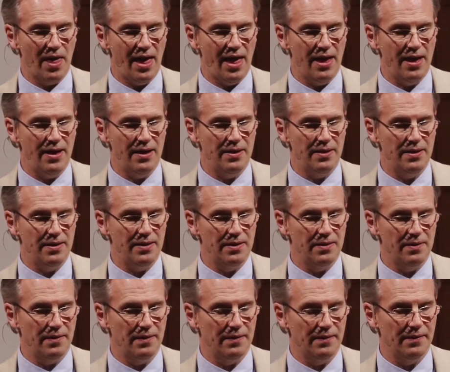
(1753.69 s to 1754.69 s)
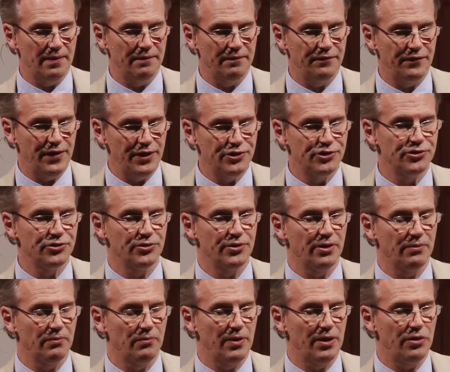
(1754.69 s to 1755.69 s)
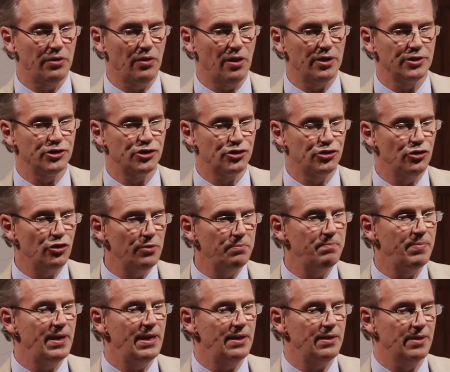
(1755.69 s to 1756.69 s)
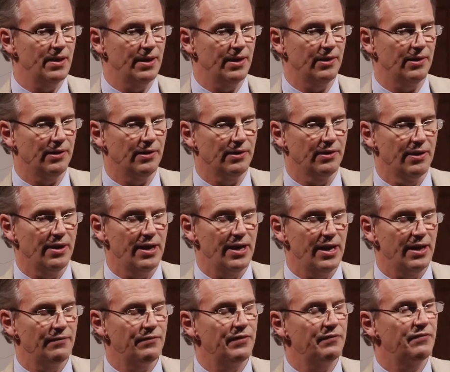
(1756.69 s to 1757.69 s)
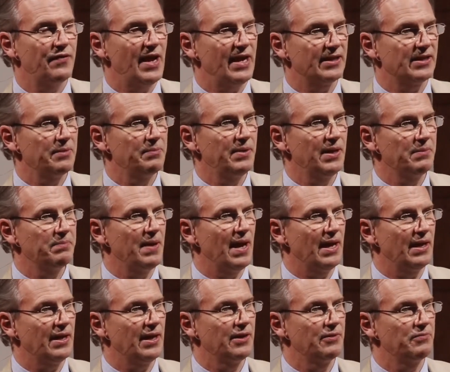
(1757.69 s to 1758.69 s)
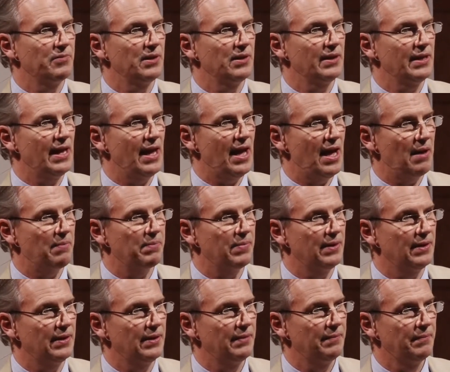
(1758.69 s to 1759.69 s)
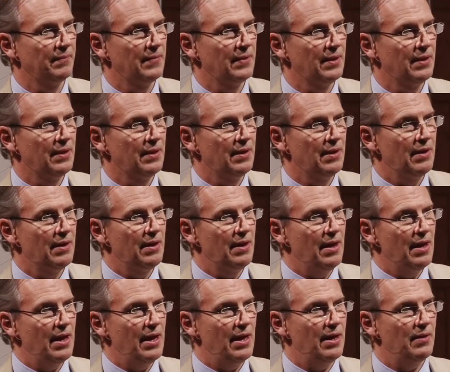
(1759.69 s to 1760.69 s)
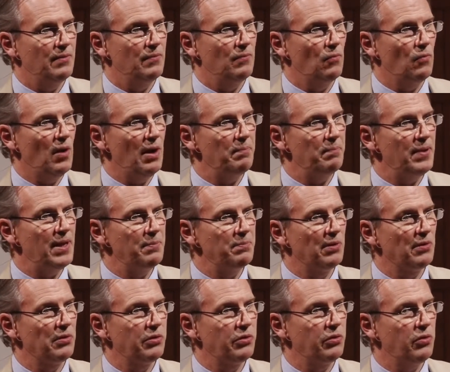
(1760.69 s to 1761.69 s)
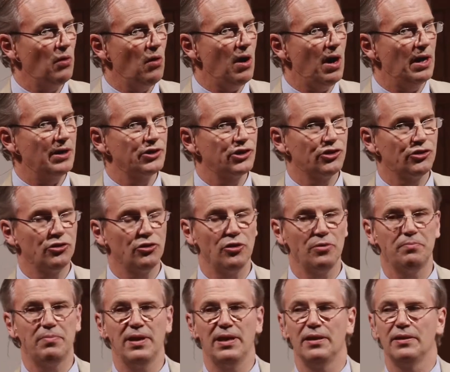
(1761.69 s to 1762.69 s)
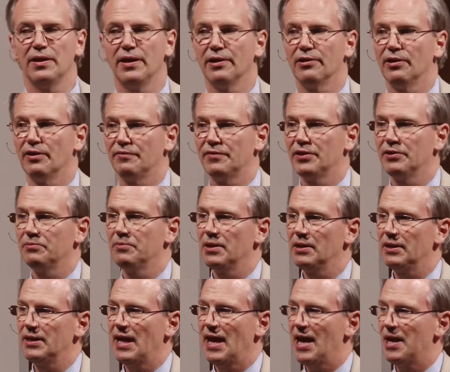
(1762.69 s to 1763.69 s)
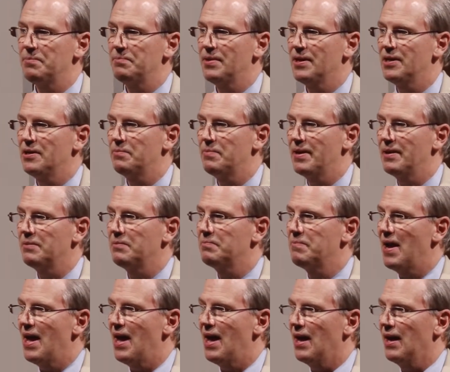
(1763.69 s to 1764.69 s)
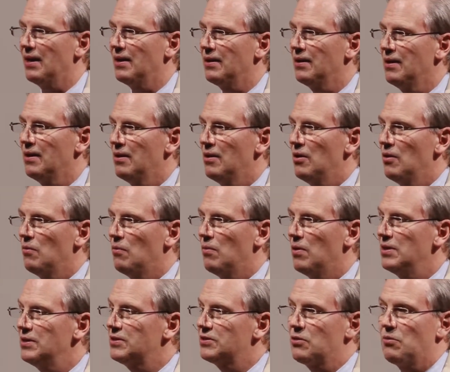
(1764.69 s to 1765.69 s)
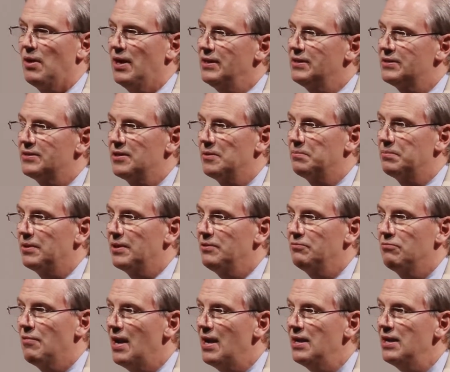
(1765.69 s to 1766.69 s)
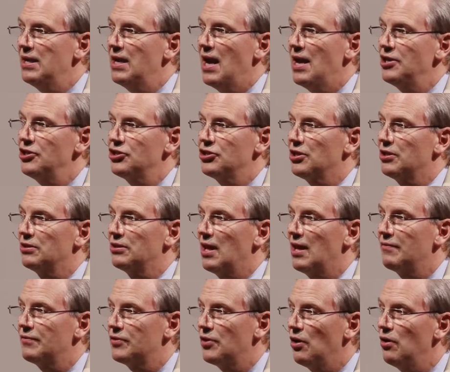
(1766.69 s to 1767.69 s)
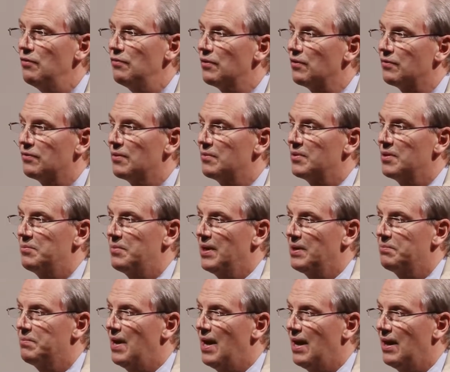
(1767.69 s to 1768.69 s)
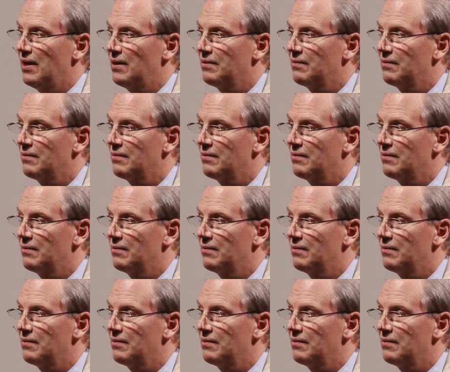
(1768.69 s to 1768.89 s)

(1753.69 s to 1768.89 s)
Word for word: a uh, feature that we thought should be there if, in fact, the Big Bang had really happened. And what people thought should be there if there really had been a Big Bang was quite simply radiation left over from the Big Bang.